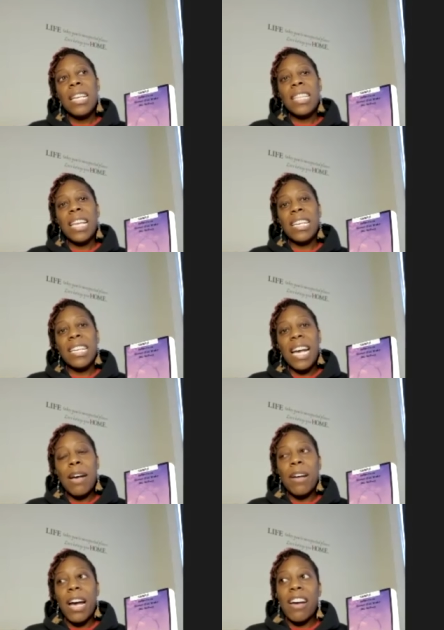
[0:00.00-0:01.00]
like
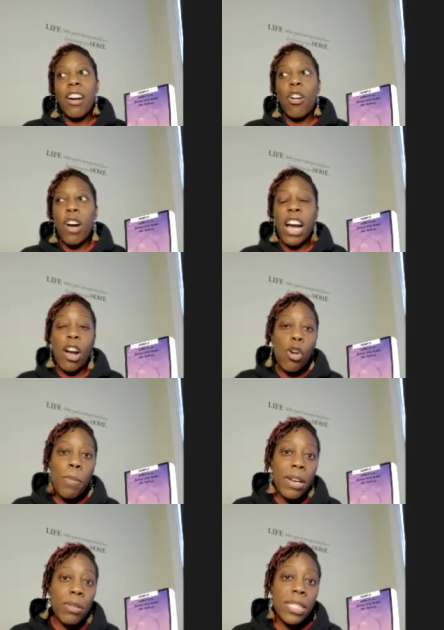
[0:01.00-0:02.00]
I, I I hope
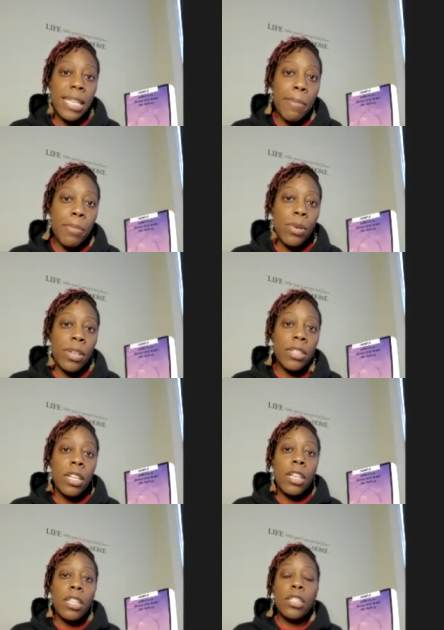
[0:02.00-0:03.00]
I don't step on
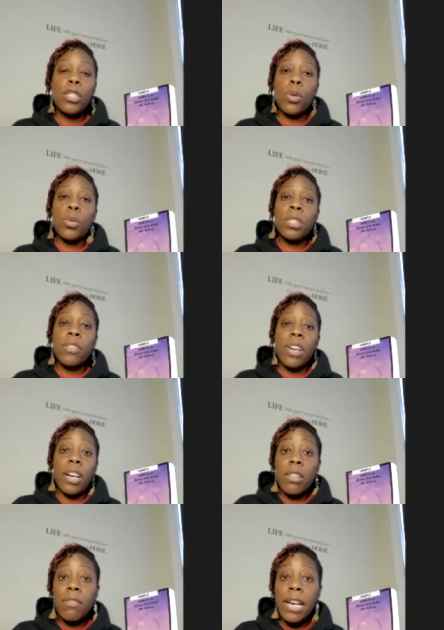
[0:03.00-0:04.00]
the toes of
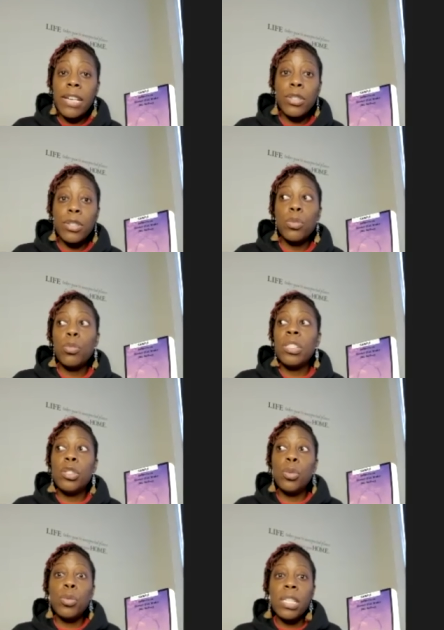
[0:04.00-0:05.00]
other writers who
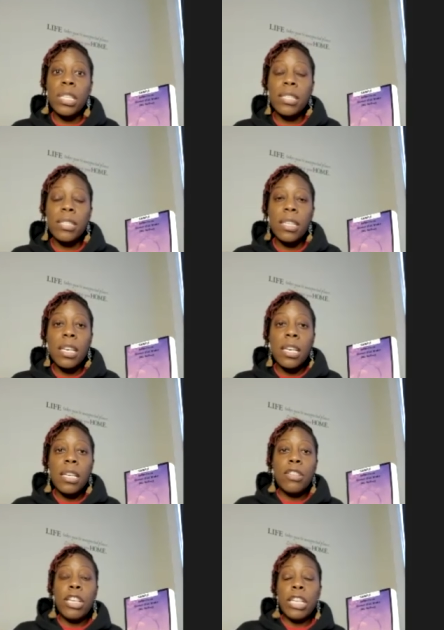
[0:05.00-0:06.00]
do this
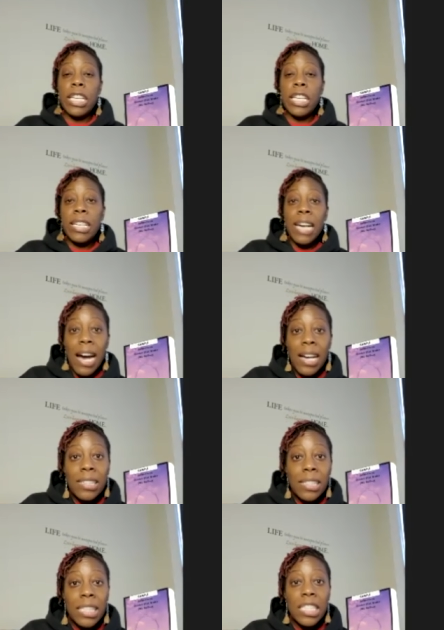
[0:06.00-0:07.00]
in
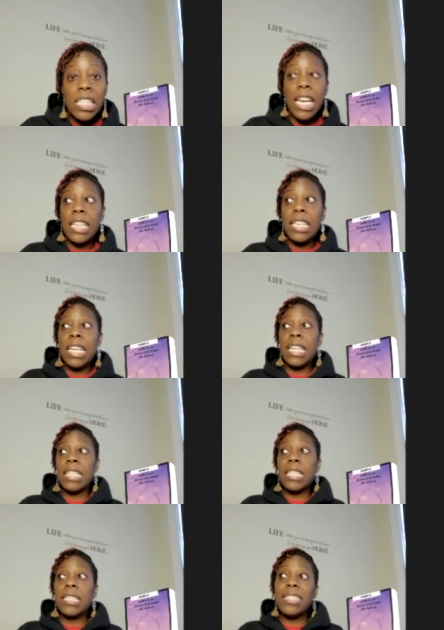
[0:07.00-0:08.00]
college and
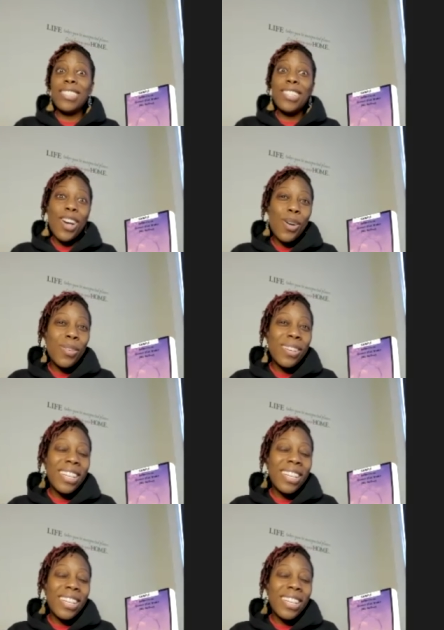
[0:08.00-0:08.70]
then you know